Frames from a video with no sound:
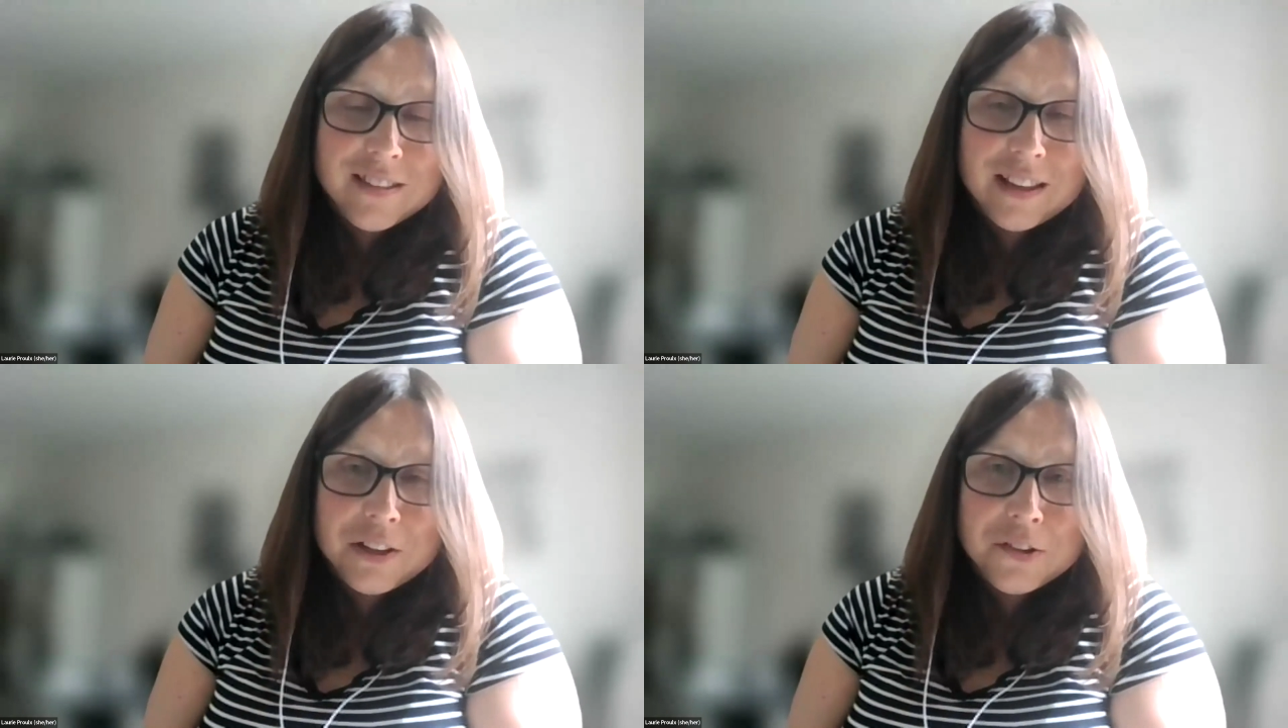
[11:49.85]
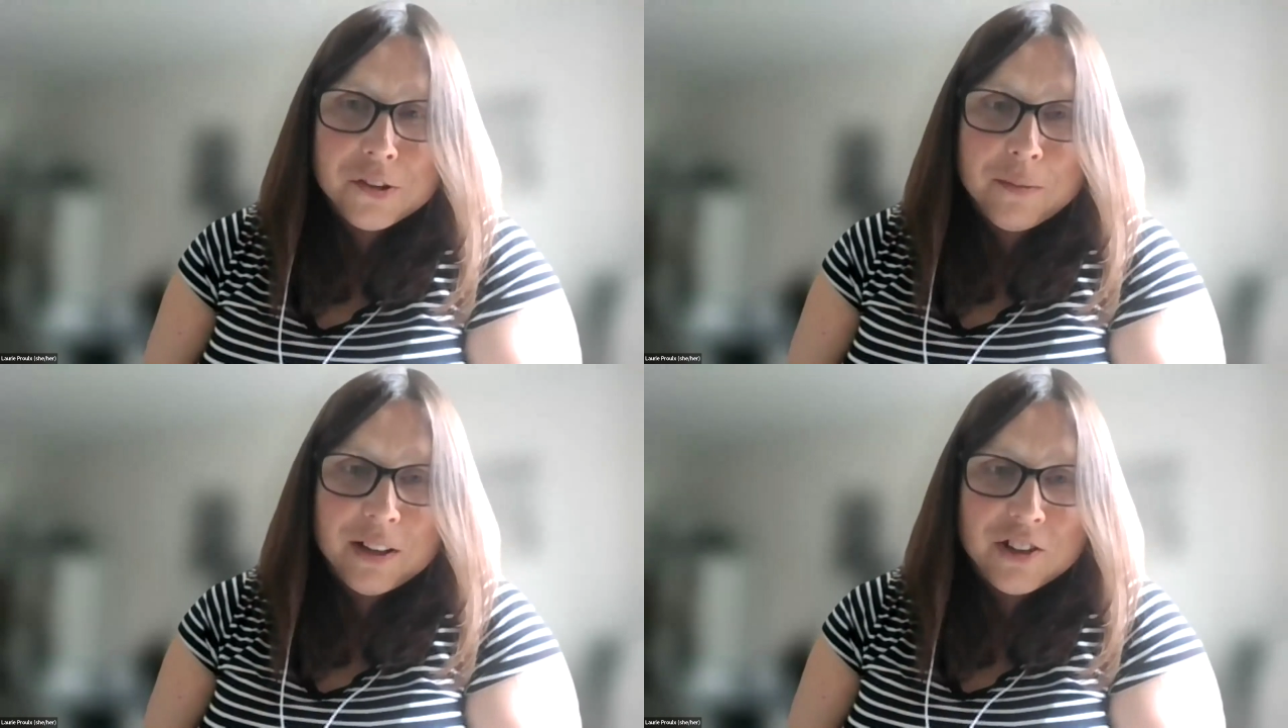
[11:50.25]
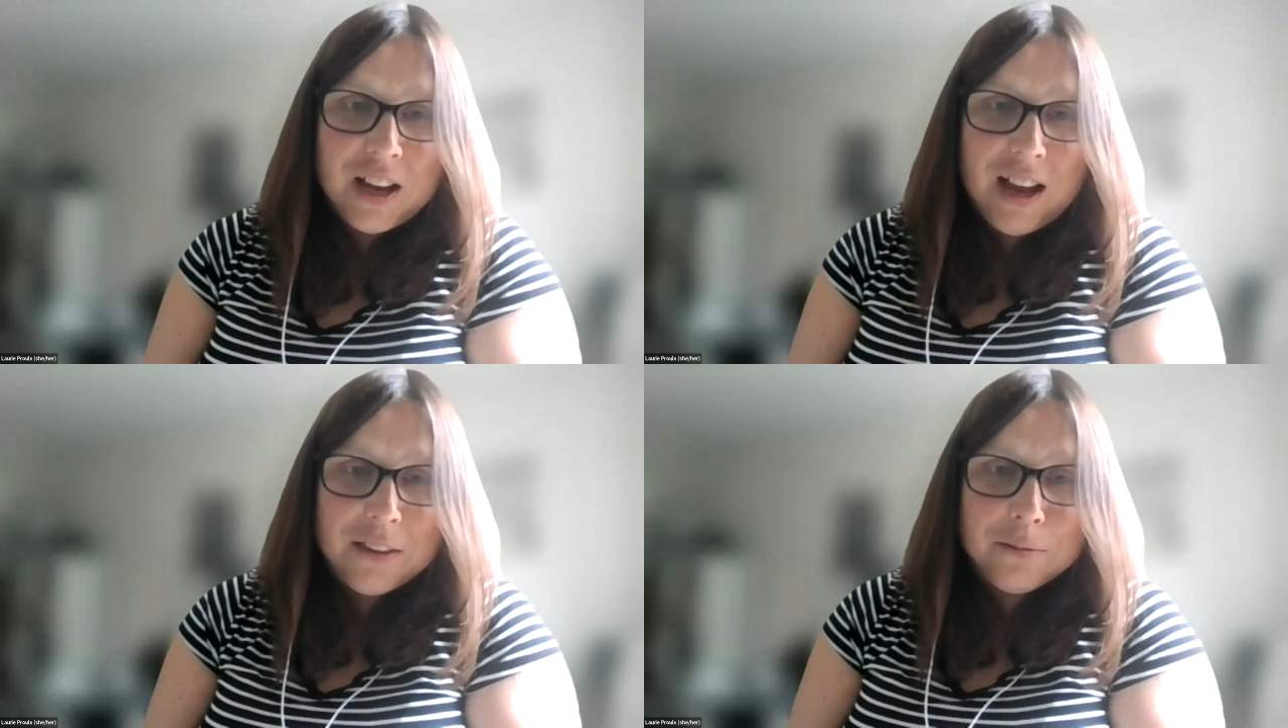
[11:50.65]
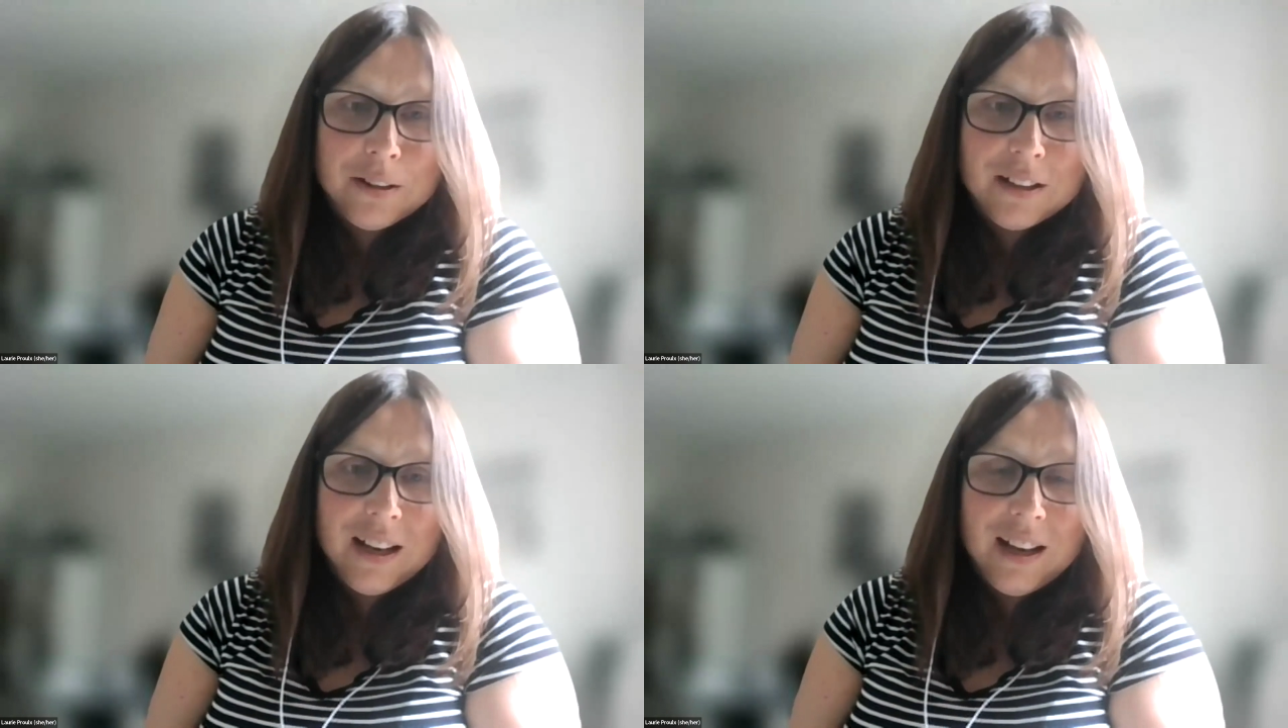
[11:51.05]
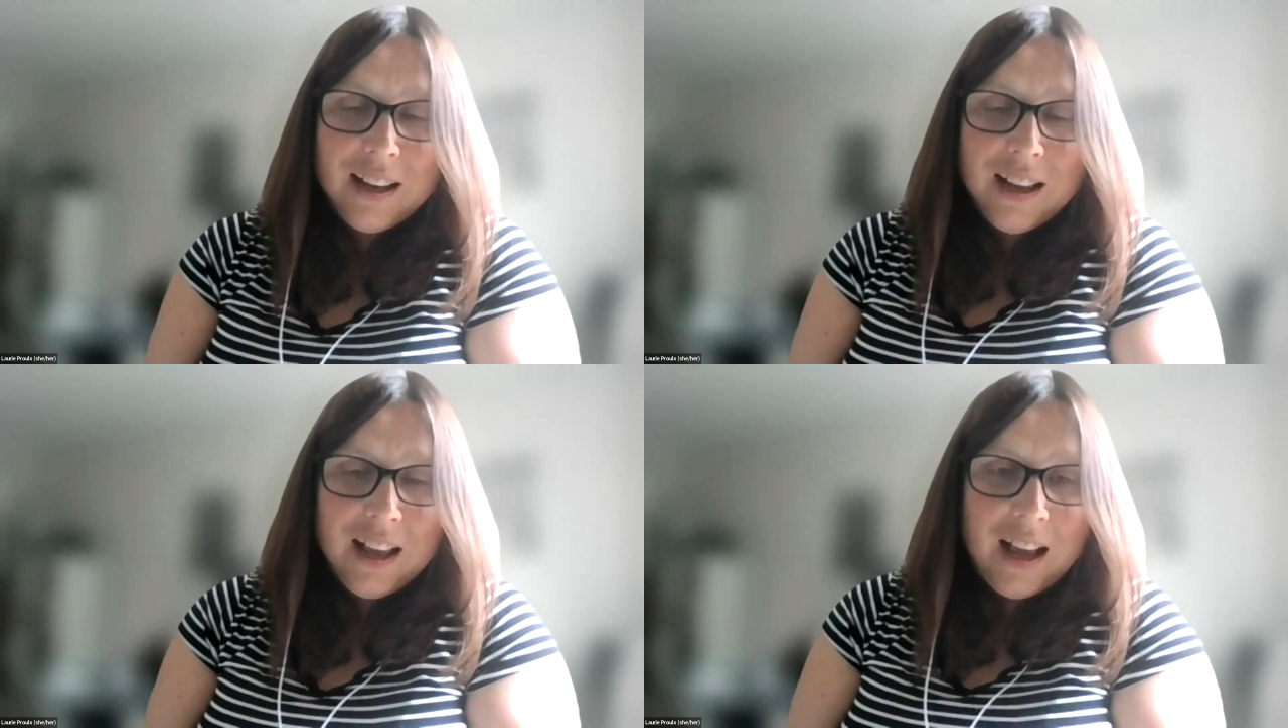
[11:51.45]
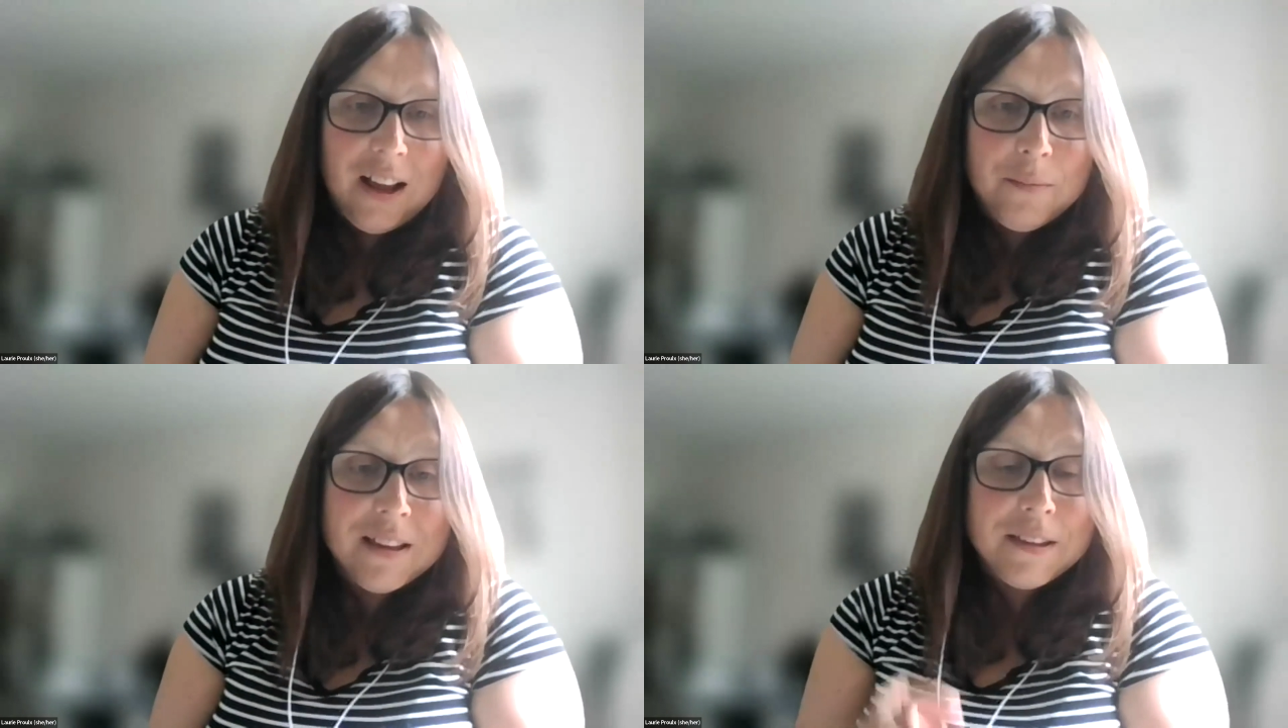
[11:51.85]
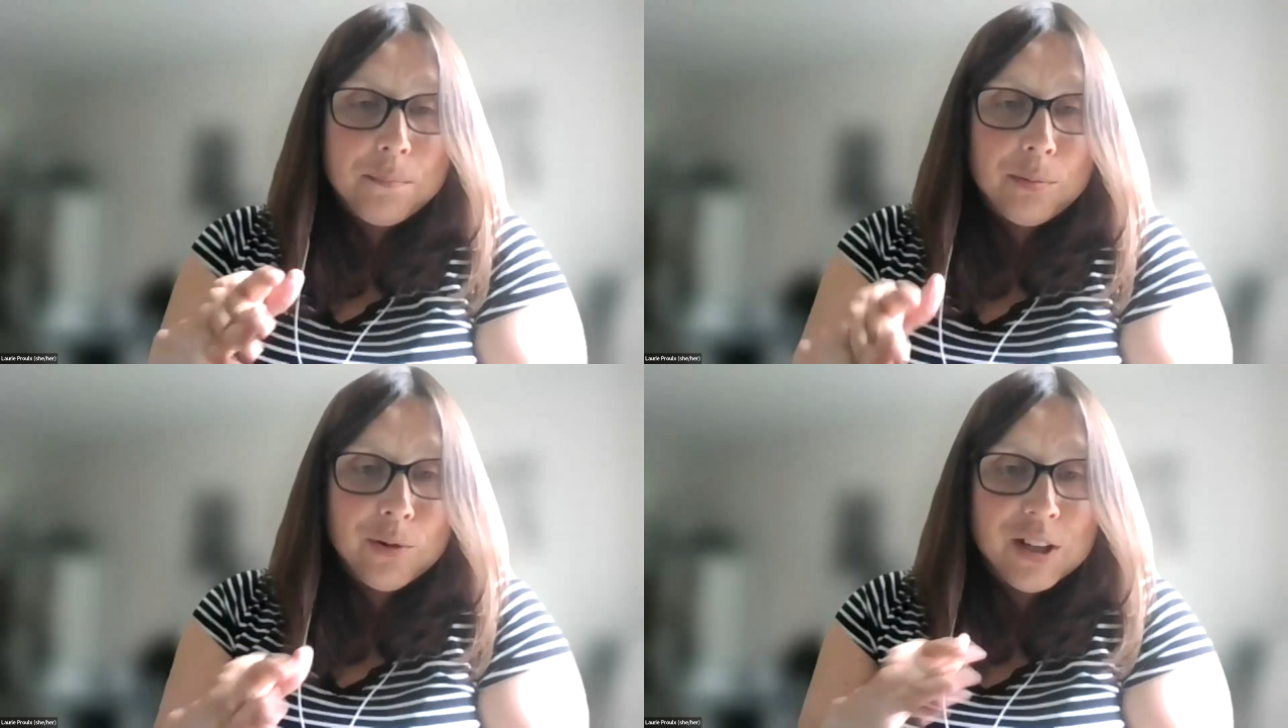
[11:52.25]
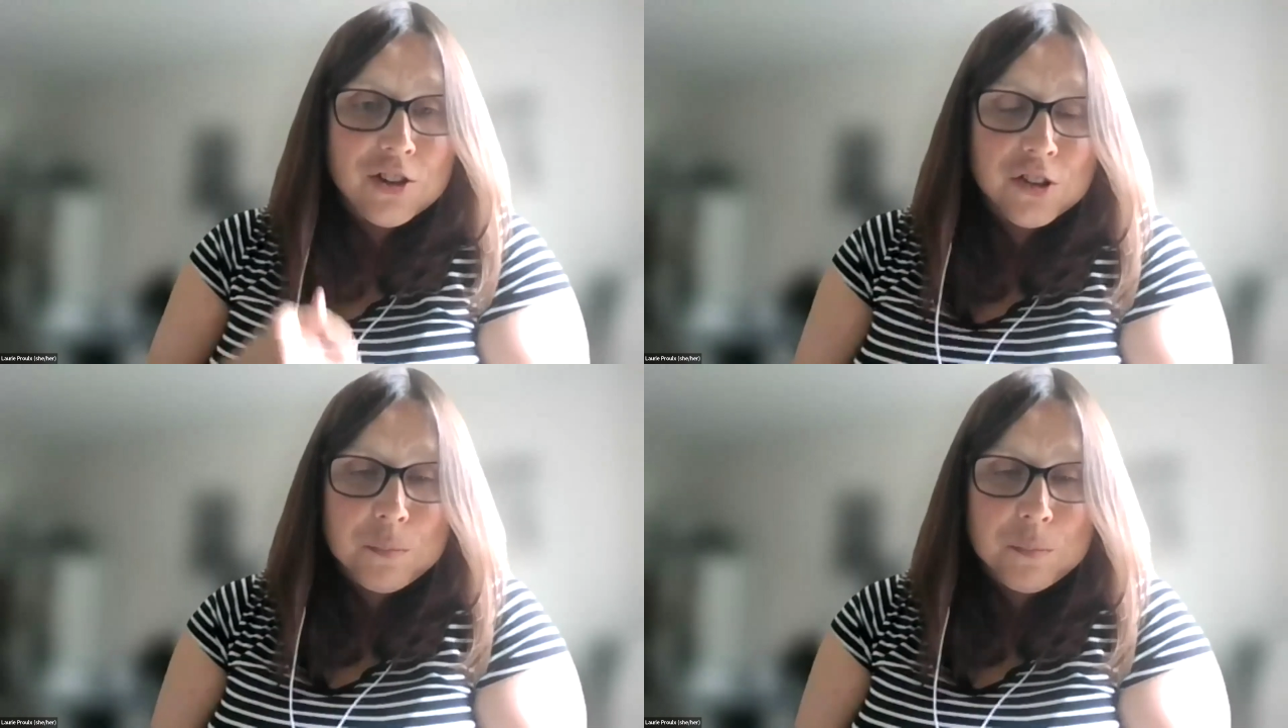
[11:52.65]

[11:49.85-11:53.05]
Thank you so much, Catherine. Um, I think Preach has